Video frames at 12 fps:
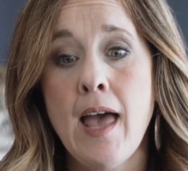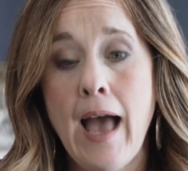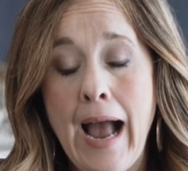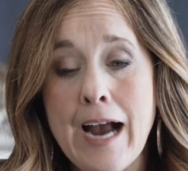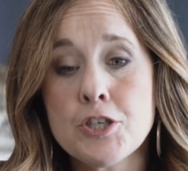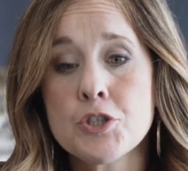
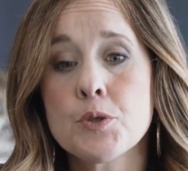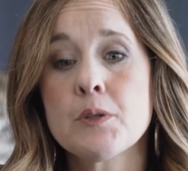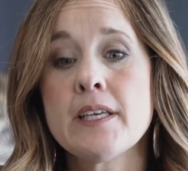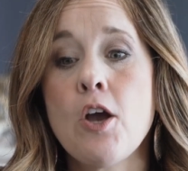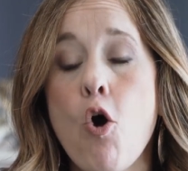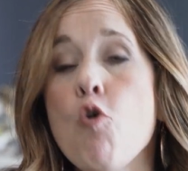
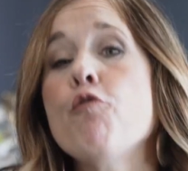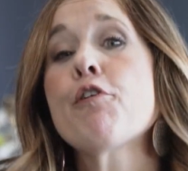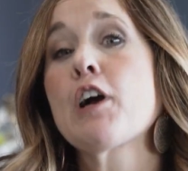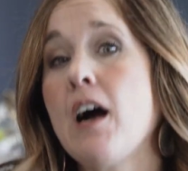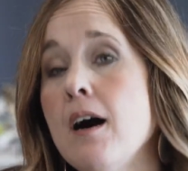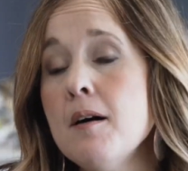actually
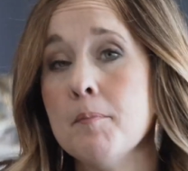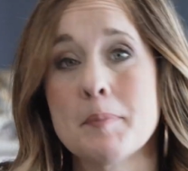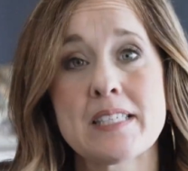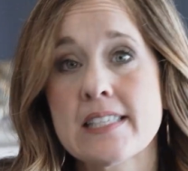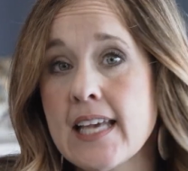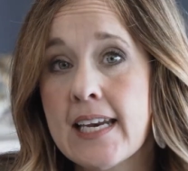overcome
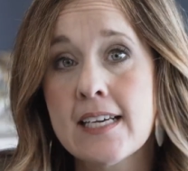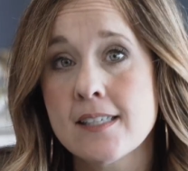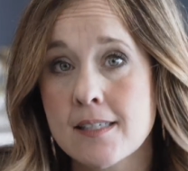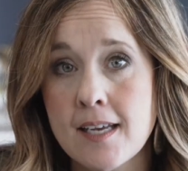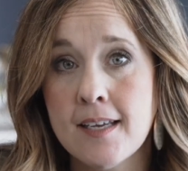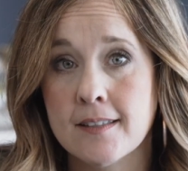besetting
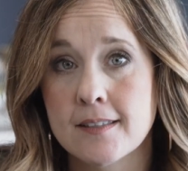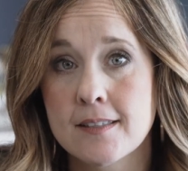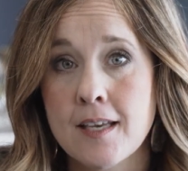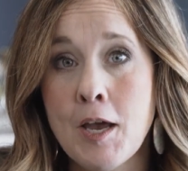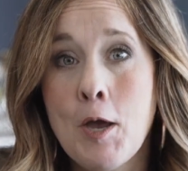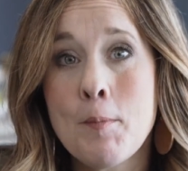sins.